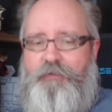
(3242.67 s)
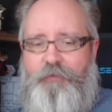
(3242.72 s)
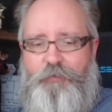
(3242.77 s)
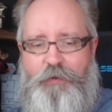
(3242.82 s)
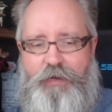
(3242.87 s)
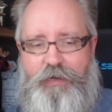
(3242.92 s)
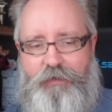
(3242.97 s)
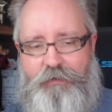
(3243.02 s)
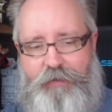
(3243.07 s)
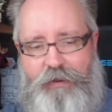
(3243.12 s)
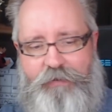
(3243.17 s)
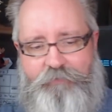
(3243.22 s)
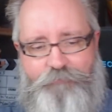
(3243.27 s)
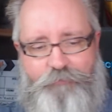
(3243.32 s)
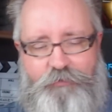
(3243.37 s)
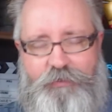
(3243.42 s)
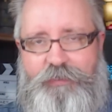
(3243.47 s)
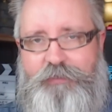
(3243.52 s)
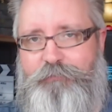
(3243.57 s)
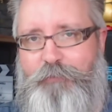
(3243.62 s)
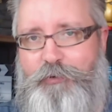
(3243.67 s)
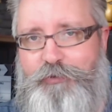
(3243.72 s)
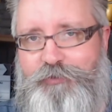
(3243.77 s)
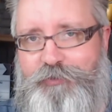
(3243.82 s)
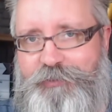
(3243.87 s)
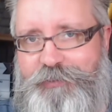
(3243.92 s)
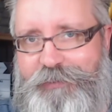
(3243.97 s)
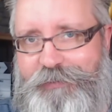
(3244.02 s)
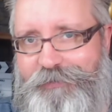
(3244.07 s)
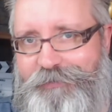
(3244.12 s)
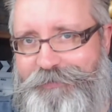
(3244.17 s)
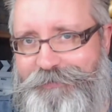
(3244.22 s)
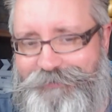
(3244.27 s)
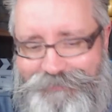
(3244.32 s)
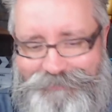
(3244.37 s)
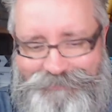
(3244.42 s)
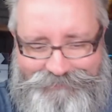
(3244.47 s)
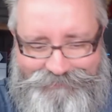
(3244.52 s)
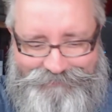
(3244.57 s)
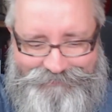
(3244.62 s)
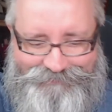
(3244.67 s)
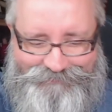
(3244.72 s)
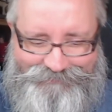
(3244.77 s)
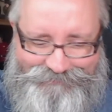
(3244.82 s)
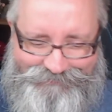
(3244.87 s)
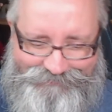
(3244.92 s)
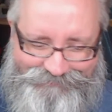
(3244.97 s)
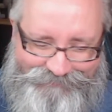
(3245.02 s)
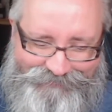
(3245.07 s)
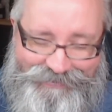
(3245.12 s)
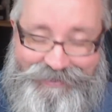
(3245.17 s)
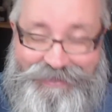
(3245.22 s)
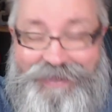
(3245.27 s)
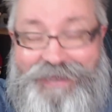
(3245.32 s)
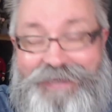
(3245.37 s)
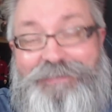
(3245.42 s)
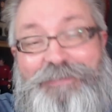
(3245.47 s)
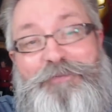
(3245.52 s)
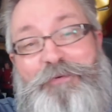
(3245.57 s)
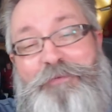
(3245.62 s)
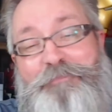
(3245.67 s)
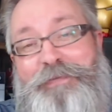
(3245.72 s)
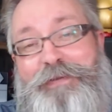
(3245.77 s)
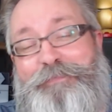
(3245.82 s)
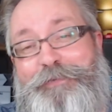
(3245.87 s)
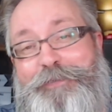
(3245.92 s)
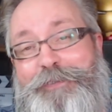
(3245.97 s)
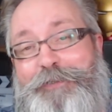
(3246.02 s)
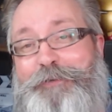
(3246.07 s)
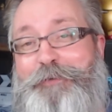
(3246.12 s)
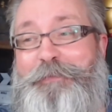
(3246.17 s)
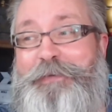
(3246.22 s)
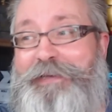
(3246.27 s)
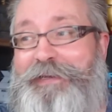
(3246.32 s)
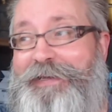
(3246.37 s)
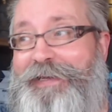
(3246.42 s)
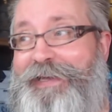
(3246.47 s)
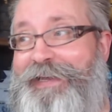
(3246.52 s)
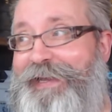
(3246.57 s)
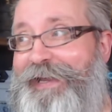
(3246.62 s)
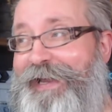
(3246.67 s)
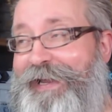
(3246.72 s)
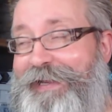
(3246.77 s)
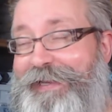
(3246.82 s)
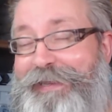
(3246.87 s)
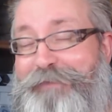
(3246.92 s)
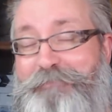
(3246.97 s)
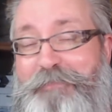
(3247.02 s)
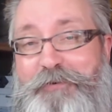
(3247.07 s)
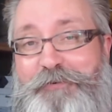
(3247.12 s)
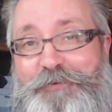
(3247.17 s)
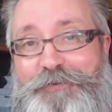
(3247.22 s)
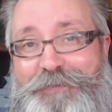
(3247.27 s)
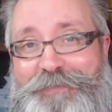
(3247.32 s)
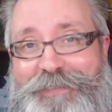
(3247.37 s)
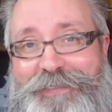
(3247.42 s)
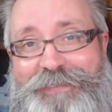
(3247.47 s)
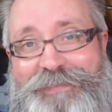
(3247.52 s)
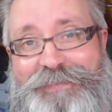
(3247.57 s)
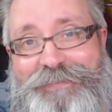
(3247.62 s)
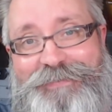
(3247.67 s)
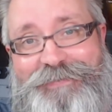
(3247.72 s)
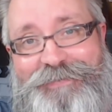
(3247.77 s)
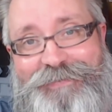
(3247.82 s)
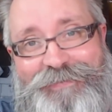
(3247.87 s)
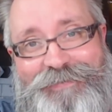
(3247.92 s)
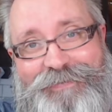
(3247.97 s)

of the way and everyone gets motion sickness. I don't want people to come here and get motion sickness.